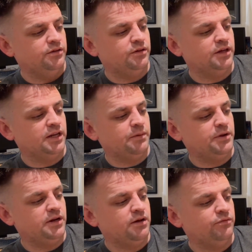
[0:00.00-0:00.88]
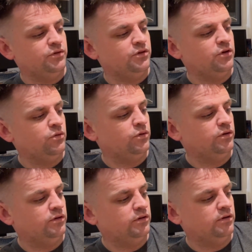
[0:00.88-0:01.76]
Thinking I'm in love with you.
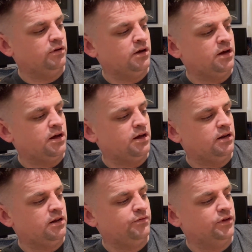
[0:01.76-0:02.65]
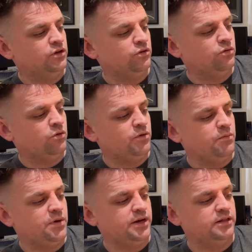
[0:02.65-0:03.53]
Uh, loving you on my
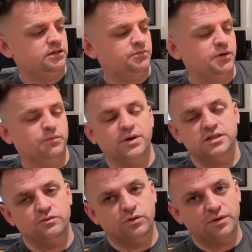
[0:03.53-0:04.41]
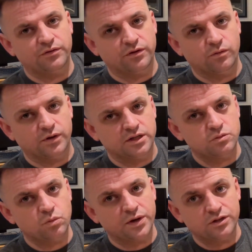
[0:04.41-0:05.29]
mind. Big massive one. My favorite one
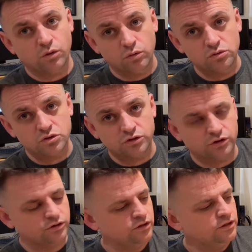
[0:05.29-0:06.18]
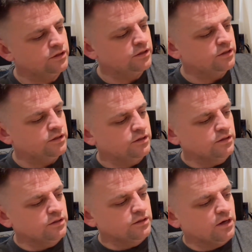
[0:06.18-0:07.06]
is White Horse on You.
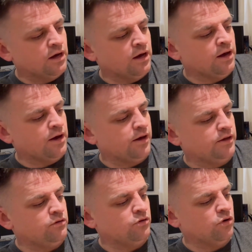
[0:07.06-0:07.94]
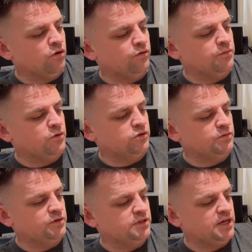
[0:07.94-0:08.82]
Uh, you got The
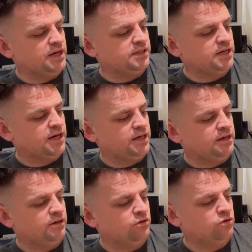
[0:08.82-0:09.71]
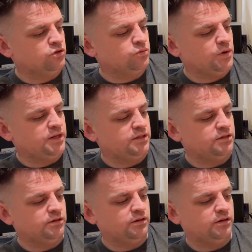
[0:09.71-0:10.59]
Bottom, The Day I Die, Crosswind,
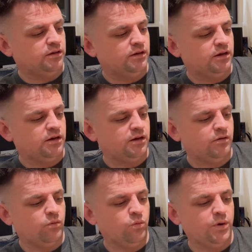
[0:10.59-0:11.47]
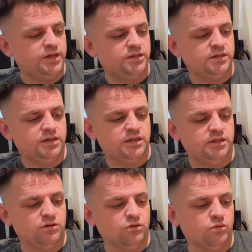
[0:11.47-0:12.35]
uh, Weight
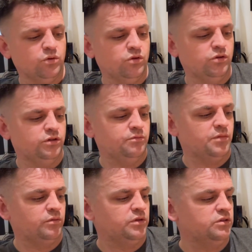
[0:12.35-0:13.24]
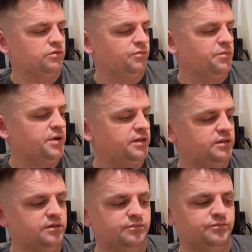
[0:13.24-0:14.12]
in Your World, Mountains of My Mind.